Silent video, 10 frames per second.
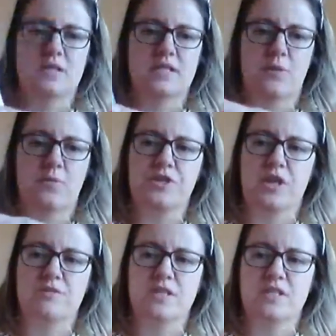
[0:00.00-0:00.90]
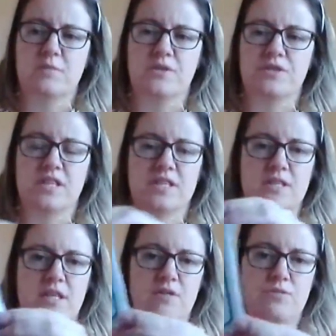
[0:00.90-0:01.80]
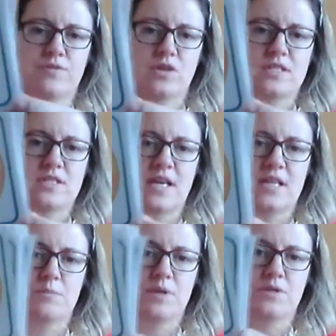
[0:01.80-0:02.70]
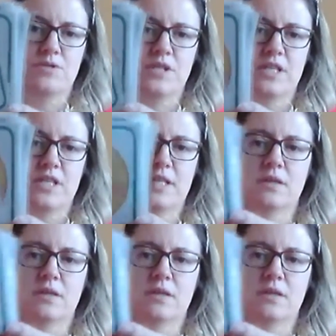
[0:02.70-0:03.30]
say, we chose these emojis ourselves. We've got a sad emoji,